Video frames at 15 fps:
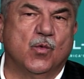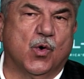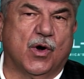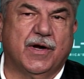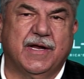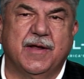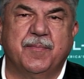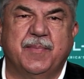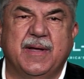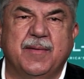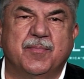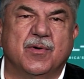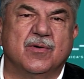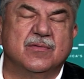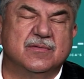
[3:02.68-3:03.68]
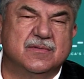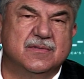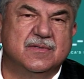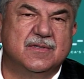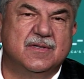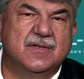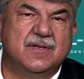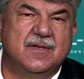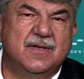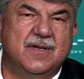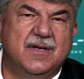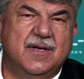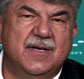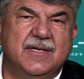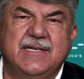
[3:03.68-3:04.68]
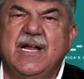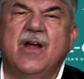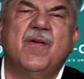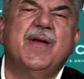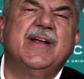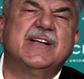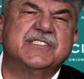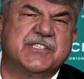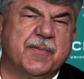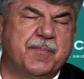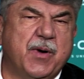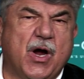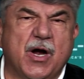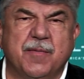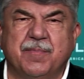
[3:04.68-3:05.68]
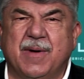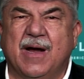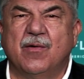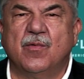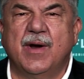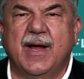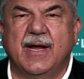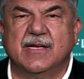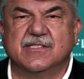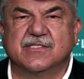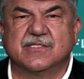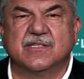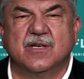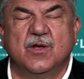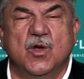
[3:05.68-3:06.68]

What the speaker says: working people, tearing us apart by race,